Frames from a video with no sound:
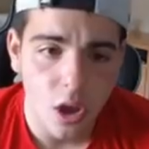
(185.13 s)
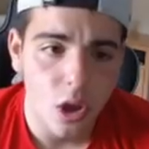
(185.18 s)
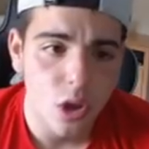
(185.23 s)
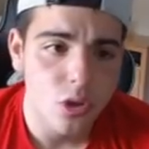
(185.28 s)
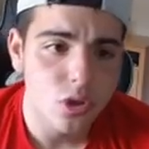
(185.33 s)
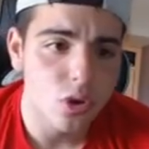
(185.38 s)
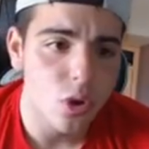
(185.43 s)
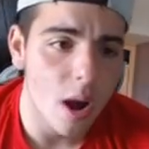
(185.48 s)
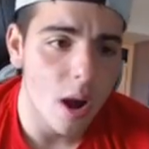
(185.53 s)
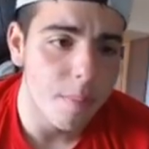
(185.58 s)

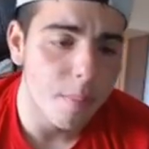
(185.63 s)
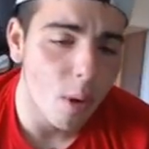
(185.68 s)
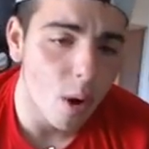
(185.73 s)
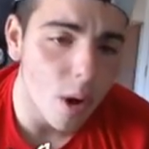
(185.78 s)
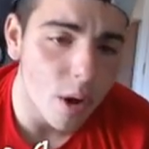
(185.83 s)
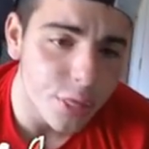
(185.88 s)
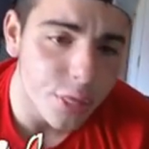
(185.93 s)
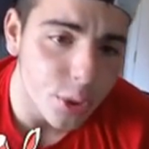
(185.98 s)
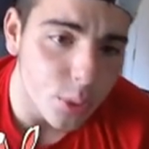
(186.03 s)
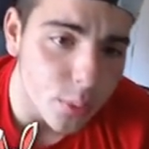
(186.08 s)
So I
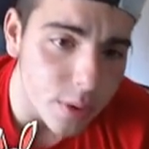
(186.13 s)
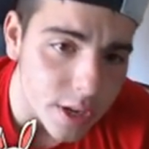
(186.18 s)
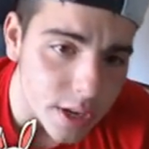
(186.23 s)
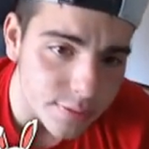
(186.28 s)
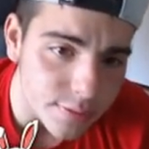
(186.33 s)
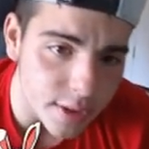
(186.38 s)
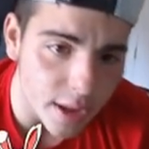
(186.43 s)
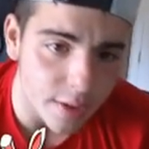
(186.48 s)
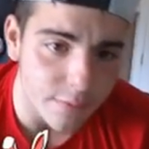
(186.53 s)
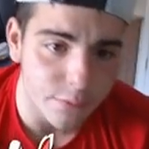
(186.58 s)
bought three
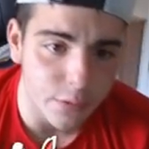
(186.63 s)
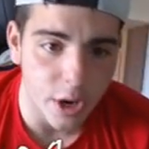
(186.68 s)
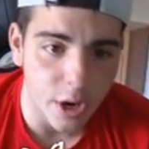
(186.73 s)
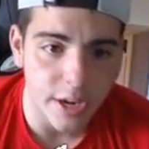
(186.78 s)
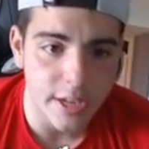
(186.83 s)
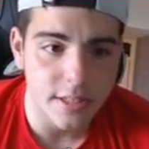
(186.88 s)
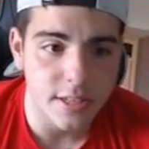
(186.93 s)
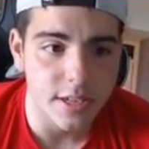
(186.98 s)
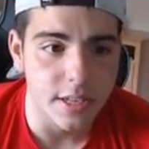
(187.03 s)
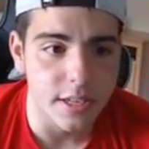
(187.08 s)
of them for
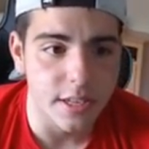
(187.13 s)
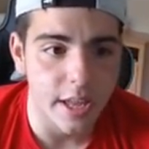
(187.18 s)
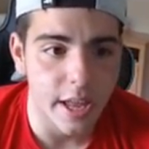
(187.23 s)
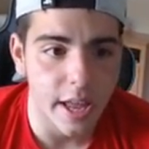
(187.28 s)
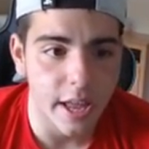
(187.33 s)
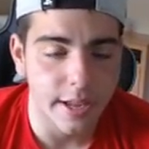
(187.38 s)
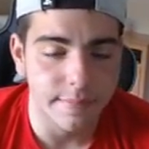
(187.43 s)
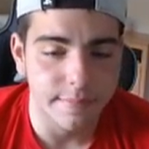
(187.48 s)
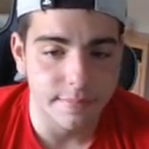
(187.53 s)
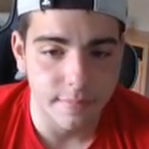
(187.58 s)

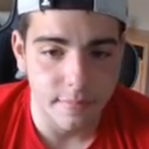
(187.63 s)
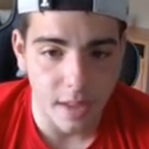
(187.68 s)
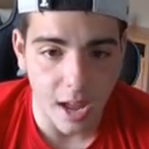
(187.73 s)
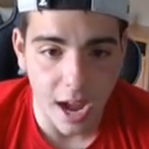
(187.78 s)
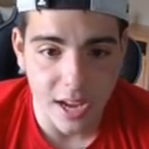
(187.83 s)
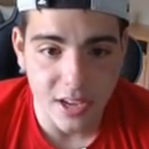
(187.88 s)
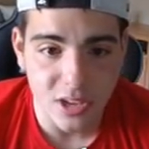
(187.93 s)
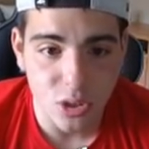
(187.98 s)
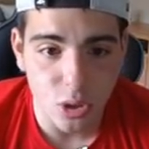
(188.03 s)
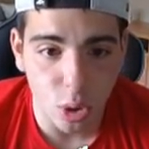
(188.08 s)
18K.
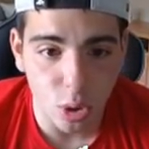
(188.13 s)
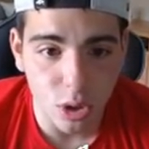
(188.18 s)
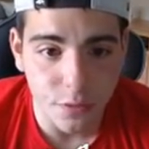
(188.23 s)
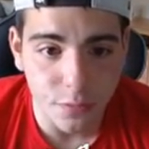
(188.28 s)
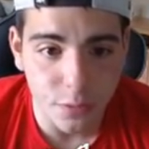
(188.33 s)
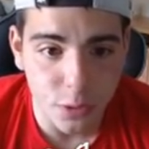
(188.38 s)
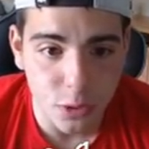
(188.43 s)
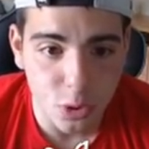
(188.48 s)
I sold them for